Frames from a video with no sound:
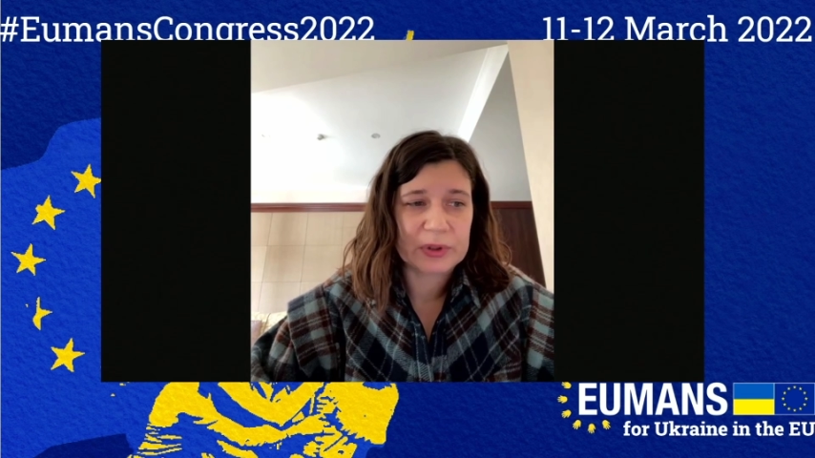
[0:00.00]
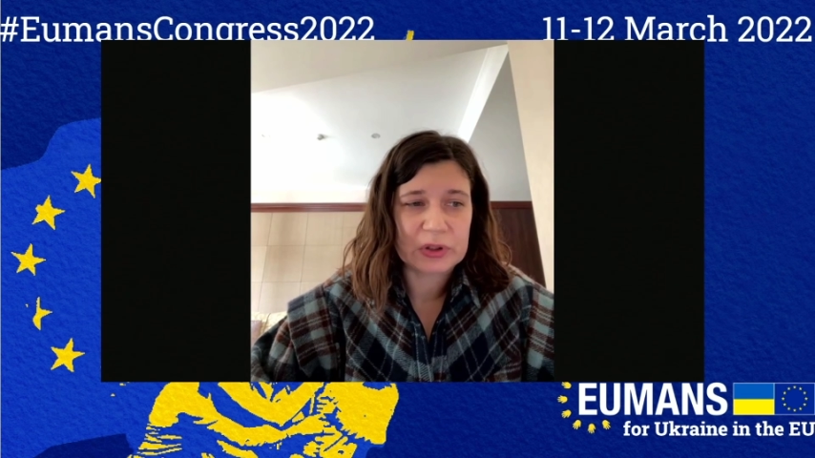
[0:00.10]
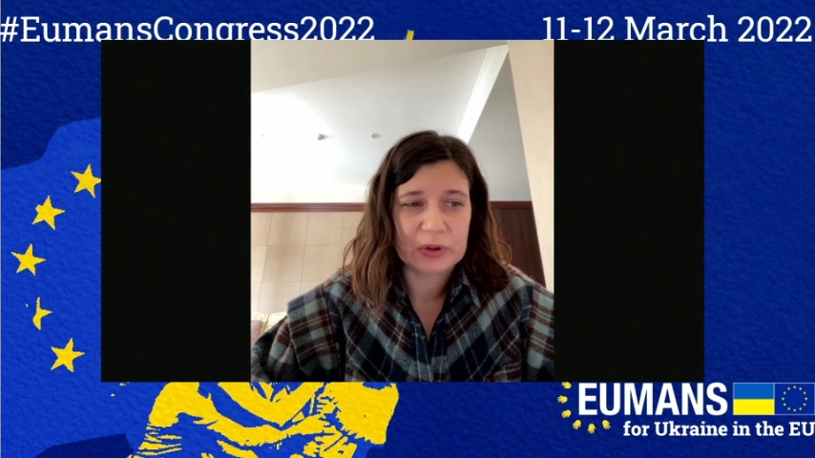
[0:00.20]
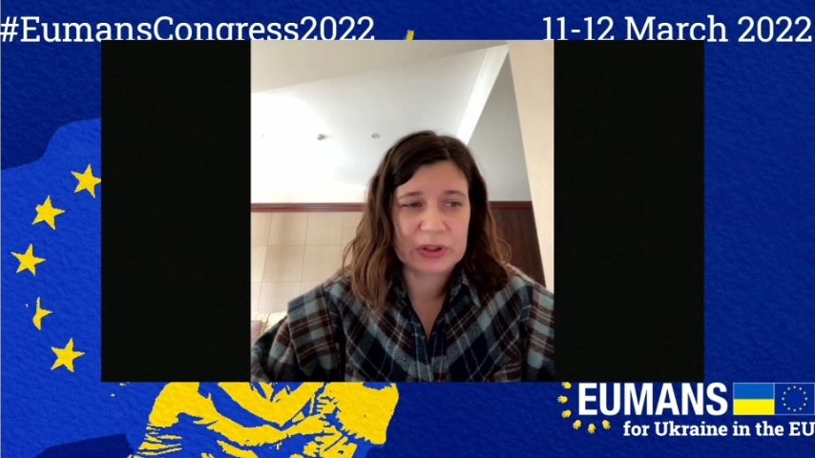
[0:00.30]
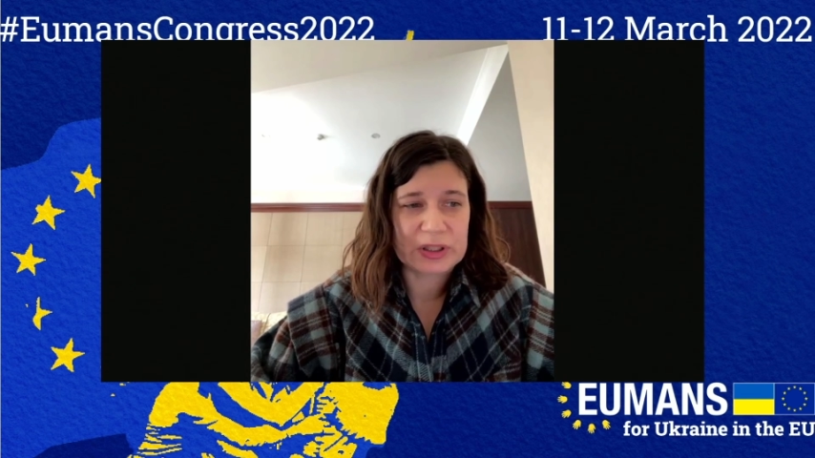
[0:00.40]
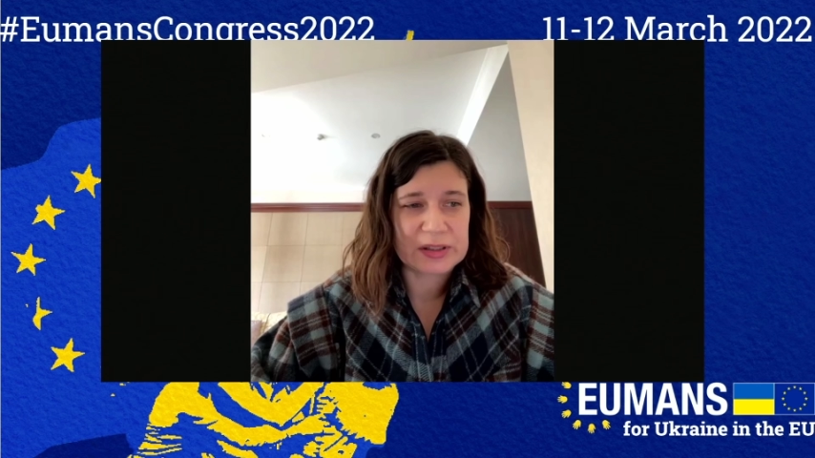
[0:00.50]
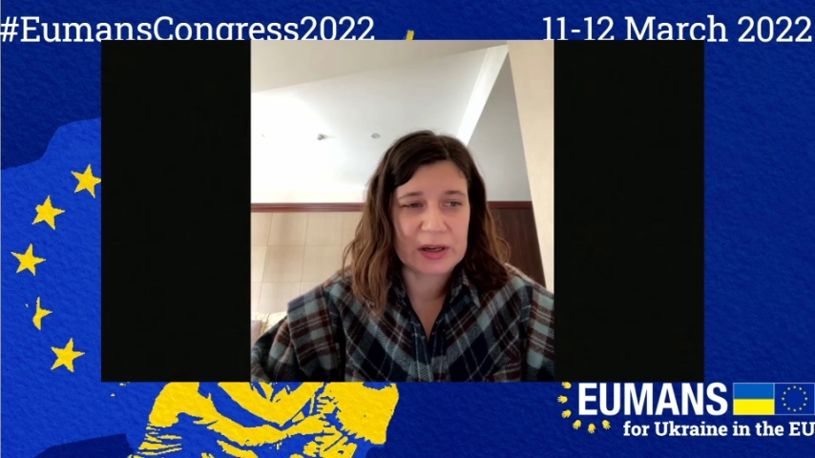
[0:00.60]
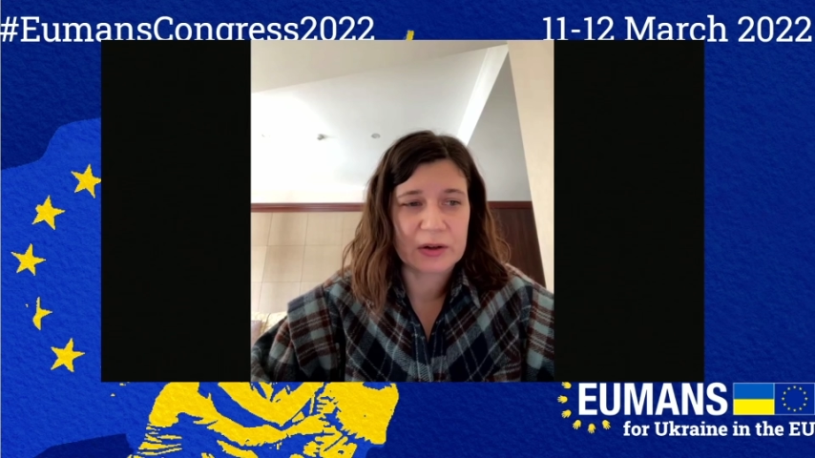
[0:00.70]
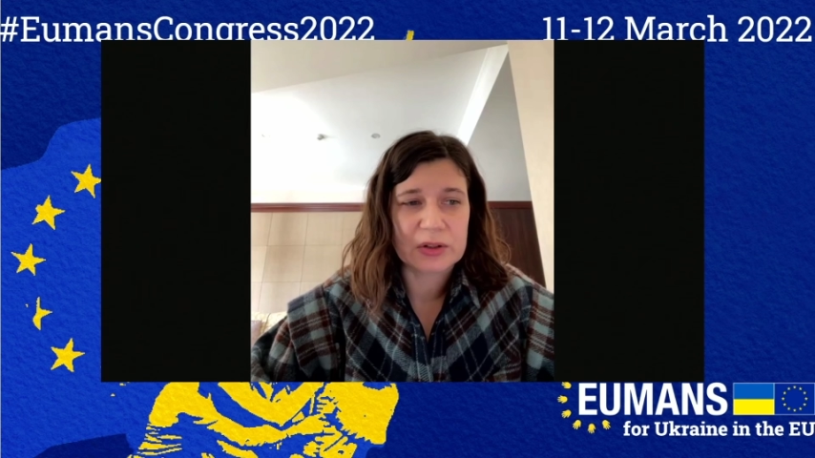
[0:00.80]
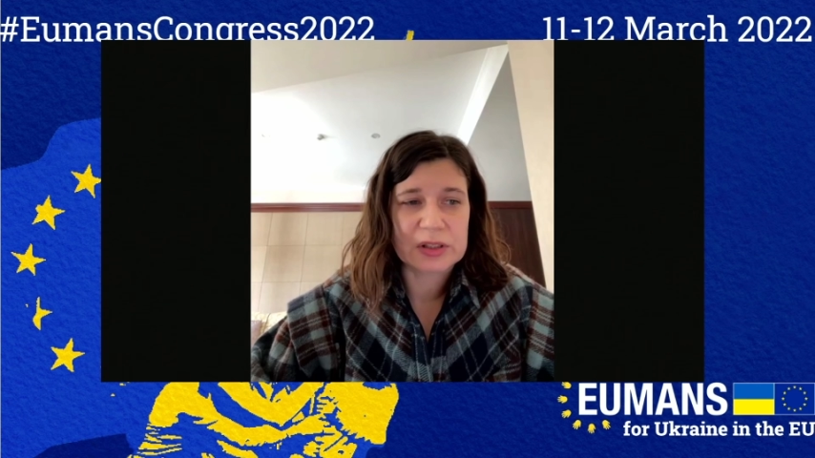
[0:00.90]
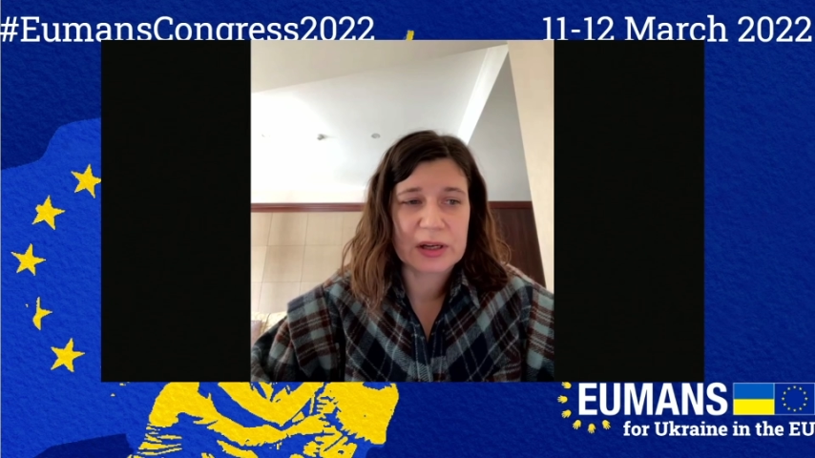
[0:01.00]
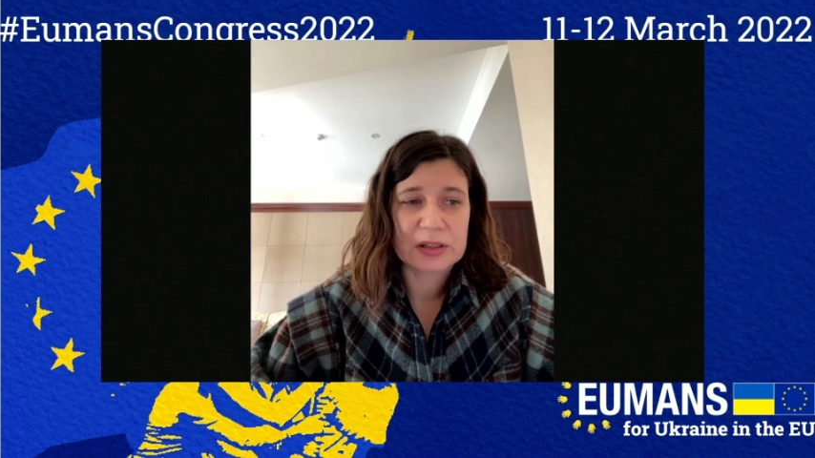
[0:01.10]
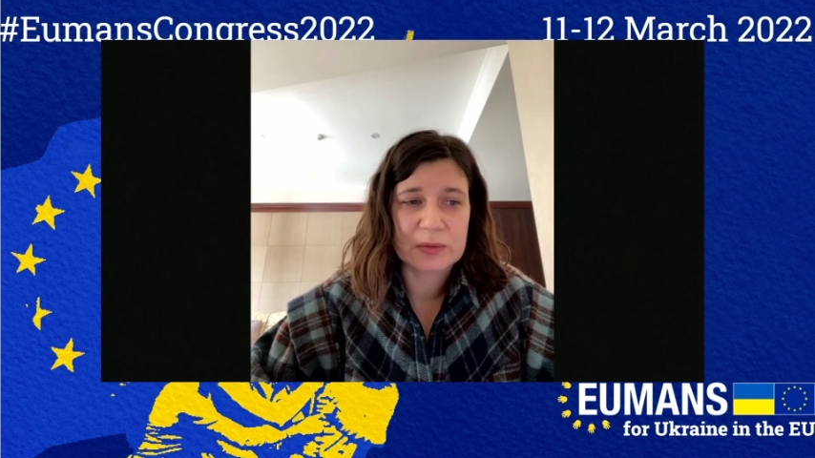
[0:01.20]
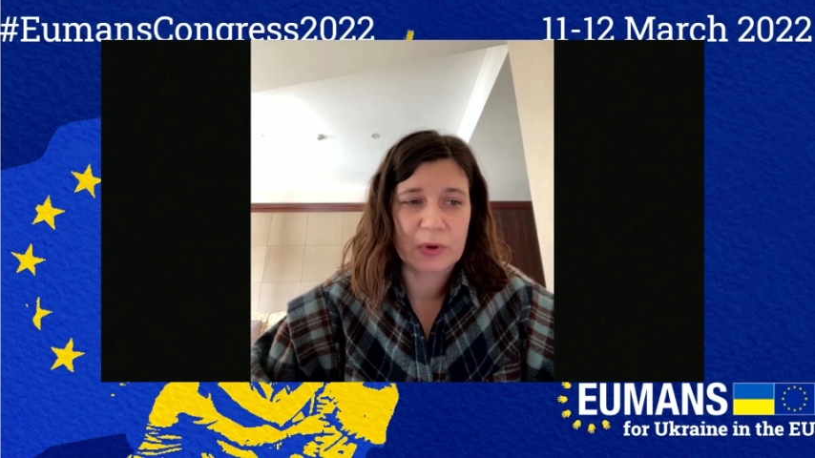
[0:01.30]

but notice how states,